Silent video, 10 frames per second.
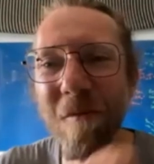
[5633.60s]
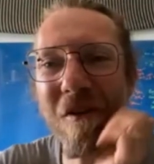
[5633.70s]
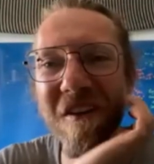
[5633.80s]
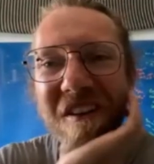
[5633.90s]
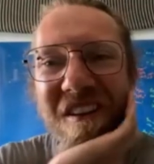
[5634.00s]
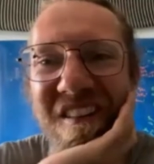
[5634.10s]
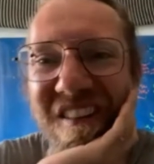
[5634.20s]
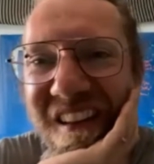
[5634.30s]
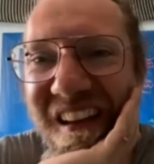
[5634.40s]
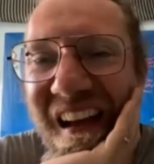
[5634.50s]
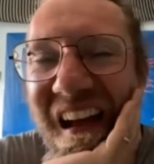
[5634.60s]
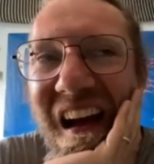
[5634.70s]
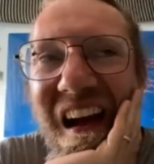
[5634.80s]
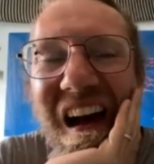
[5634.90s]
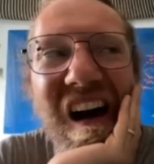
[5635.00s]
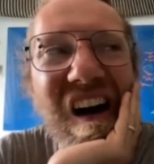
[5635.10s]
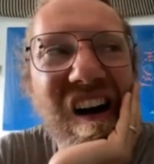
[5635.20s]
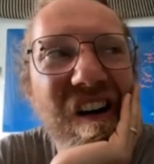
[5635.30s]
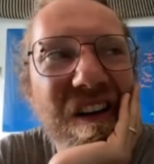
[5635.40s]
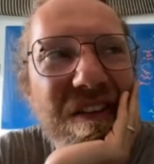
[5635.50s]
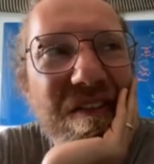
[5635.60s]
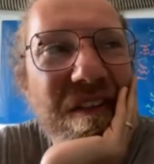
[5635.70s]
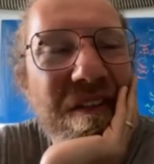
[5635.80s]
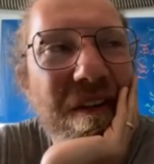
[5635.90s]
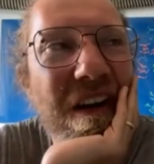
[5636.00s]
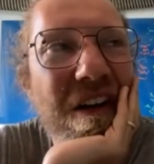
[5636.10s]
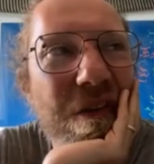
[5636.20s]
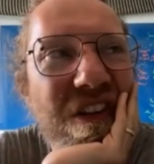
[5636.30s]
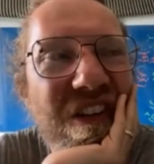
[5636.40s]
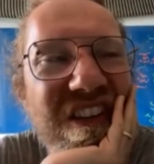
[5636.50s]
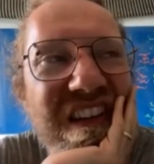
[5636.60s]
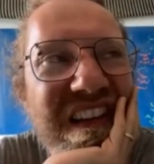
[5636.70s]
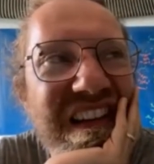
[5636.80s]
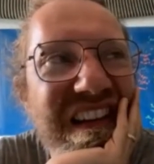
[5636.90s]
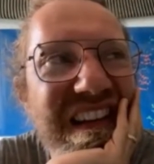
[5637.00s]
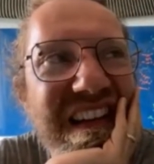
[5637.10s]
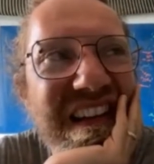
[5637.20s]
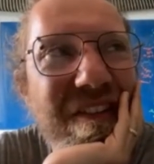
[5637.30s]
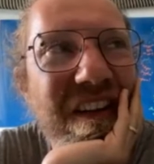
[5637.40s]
brilliant. Oh, it's very interesting. You